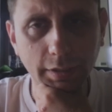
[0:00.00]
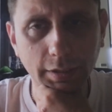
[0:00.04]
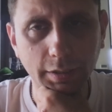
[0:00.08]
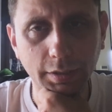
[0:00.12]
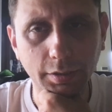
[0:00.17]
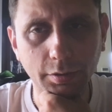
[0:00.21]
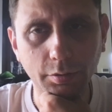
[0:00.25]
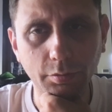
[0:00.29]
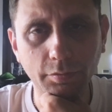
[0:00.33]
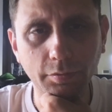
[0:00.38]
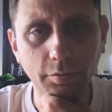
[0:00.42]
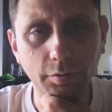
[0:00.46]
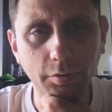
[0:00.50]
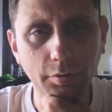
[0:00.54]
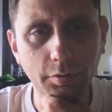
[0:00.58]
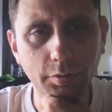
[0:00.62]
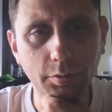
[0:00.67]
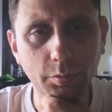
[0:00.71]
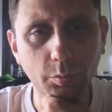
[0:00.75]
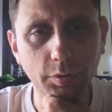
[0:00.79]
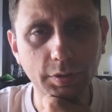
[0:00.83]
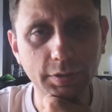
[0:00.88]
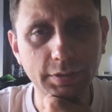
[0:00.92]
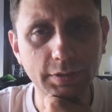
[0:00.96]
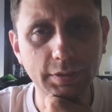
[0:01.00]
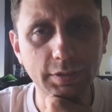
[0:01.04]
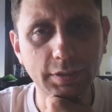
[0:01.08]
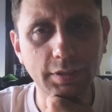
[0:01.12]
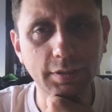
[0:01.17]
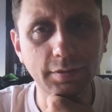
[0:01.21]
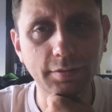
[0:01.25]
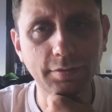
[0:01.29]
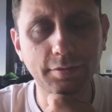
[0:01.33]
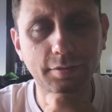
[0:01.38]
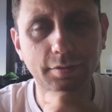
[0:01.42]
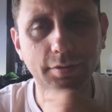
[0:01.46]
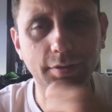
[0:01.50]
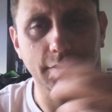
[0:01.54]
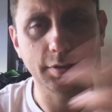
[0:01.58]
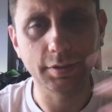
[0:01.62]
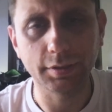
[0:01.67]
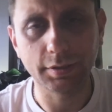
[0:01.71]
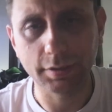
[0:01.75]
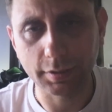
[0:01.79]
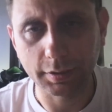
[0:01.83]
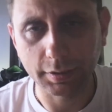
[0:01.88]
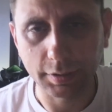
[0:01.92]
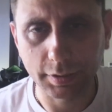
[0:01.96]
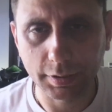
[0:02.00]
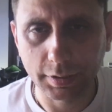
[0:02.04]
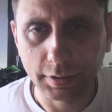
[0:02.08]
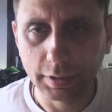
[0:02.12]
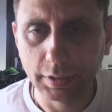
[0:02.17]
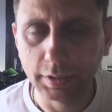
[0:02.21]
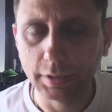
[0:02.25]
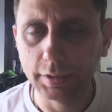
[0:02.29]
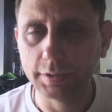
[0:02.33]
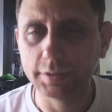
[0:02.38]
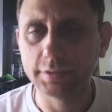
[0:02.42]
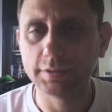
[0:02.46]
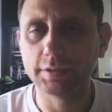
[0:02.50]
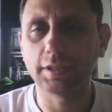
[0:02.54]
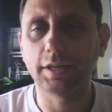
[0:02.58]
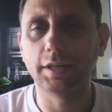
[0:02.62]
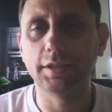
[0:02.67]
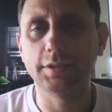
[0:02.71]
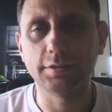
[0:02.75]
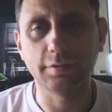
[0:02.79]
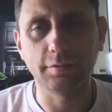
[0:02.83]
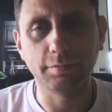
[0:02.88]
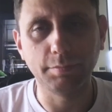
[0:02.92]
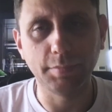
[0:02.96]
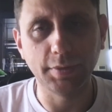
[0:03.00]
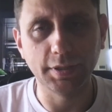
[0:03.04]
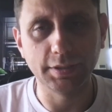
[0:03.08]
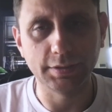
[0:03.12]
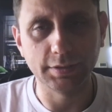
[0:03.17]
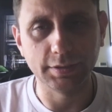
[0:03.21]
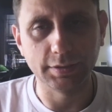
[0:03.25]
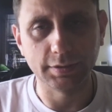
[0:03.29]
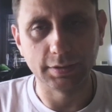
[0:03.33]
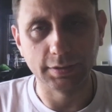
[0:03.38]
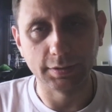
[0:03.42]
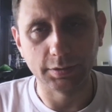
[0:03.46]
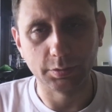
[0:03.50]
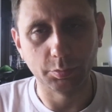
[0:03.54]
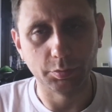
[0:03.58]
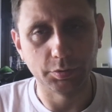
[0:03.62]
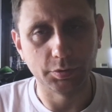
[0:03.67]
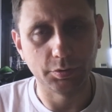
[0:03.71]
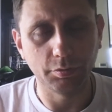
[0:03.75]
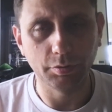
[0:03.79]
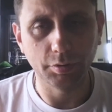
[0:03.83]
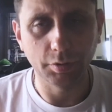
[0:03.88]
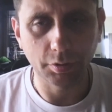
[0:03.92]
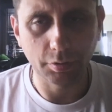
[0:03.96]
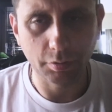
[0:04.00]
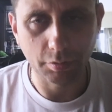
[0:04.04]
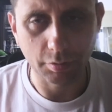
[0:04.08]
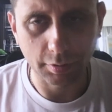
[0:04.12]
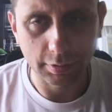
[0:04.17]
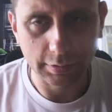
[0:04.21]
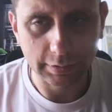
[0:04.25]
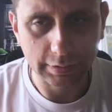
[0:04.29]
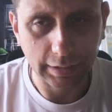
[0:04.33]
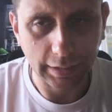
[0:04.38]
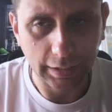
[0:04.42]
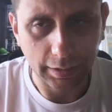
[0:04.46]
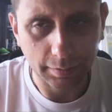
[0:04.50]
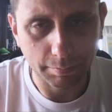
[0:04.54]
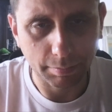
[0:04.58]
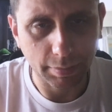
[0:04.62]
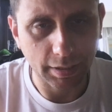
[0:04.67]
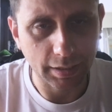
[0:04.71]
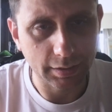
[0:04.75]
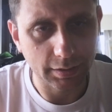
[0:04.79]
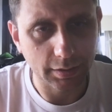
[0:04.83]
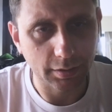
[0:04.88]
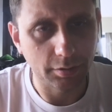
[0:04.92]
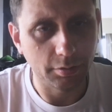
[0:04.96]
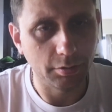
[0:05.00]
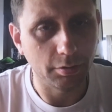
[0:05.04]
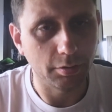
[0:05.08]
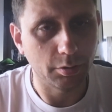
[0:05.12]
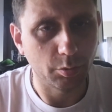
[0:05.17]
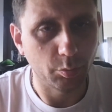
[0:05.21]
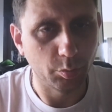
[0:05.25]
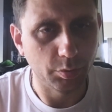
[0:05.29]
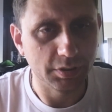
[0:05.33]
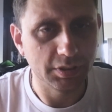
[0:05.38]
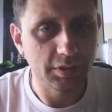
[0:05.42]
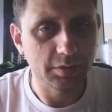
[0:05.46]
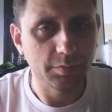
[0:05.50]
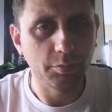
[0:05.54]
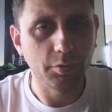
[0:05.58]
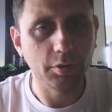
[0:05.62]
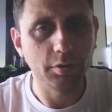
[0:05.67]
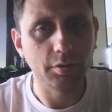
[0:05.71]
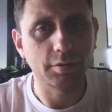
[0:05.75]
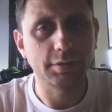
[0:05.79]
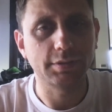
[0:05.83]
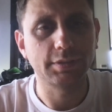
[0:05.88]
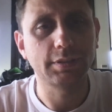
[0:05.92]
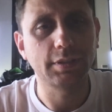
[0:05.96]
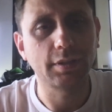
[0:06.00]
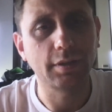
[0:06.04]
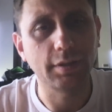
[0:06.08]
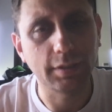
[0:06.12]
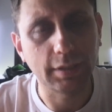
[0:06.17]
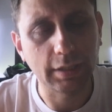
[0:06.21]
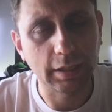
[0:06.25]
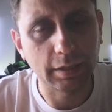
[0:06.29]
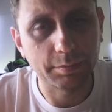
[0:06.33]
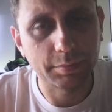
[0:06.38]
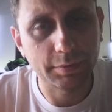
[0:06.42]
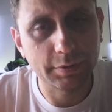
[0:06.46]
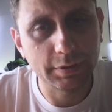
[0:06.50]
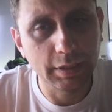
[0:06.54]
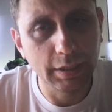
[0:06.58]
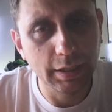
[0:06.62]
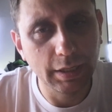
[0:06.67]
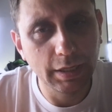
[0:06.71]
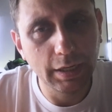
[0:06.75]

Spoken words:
You worked with different size of businesses, with unicorns like PandaDoc, with smaller startups,